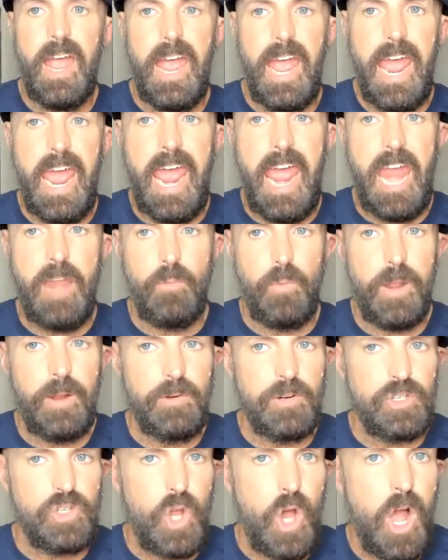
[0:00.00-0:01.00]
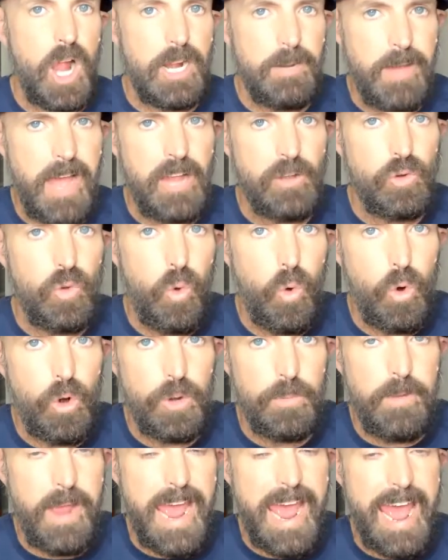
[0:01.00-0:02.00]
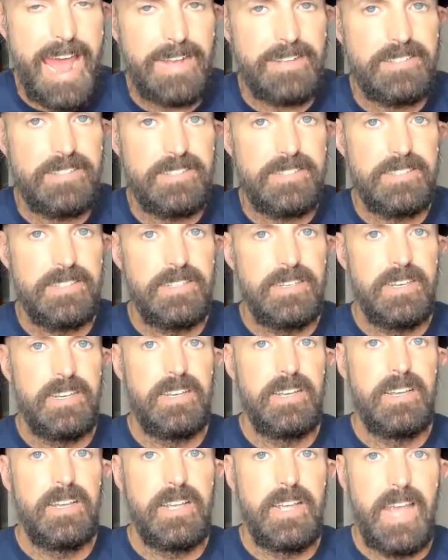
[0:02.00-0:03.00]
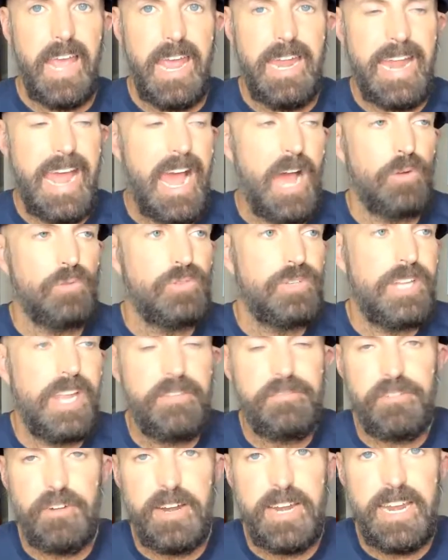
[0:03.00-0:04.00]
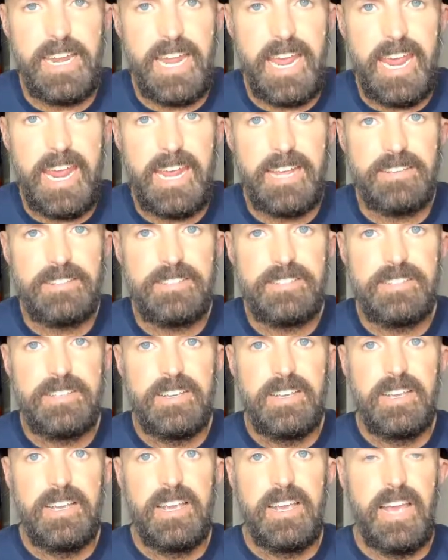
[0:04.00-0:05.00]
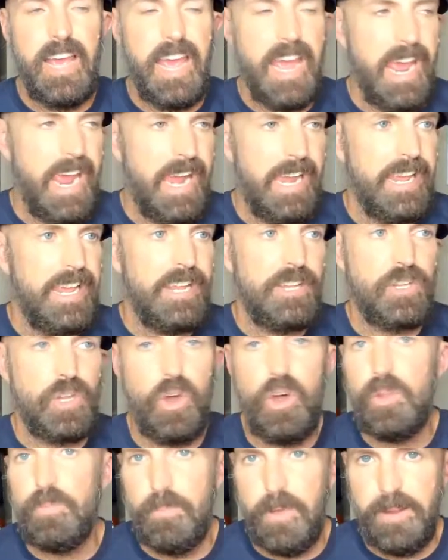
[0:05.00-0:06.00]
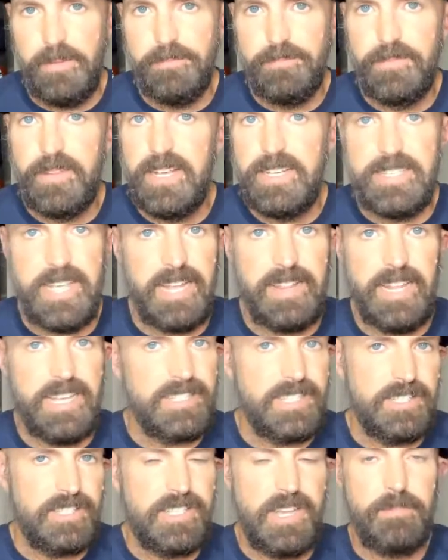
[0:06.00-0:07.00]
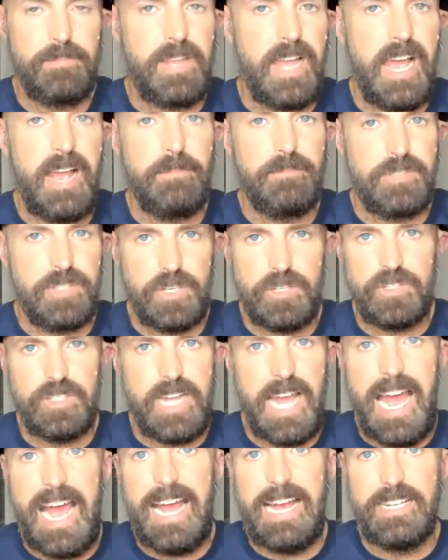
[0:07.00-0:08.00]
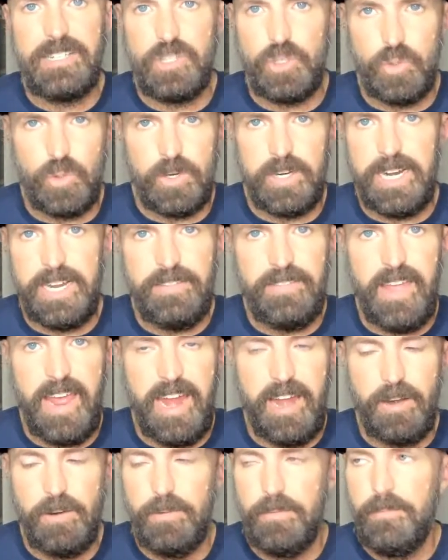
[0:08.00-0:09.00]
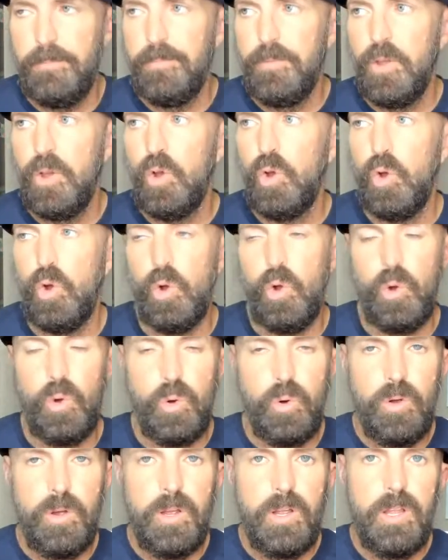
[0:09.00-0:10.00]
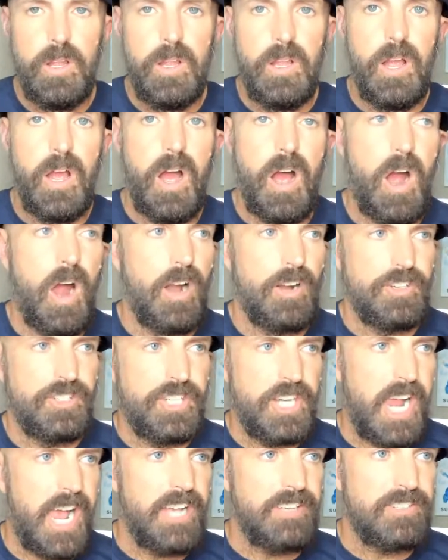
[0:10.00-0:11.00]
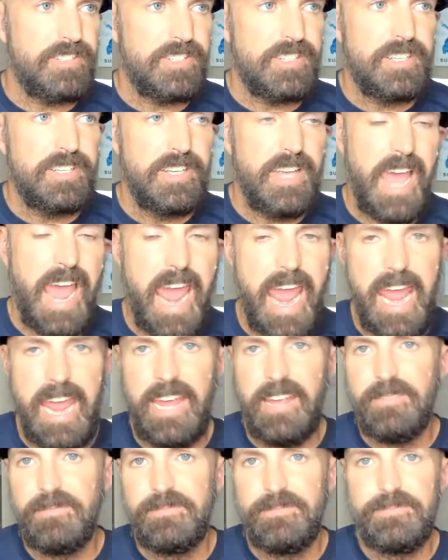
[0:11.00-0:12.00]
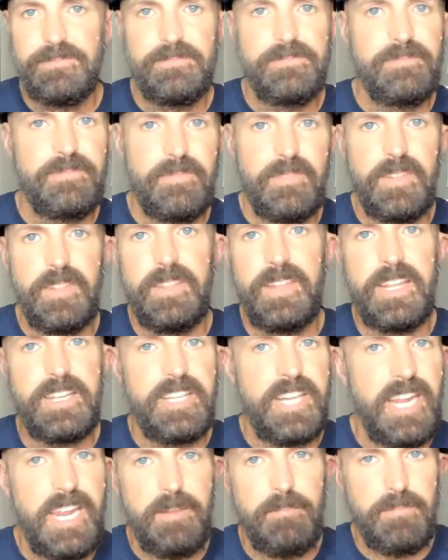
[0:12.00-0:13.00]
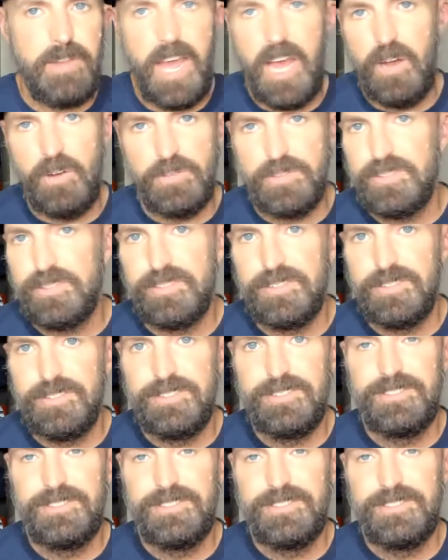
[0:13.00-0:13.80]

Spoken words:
and we were talking about quarterbacks and how different it is. And he told me, he said, listen, sometimes there's guys who are in there who are just, hey, the team knows.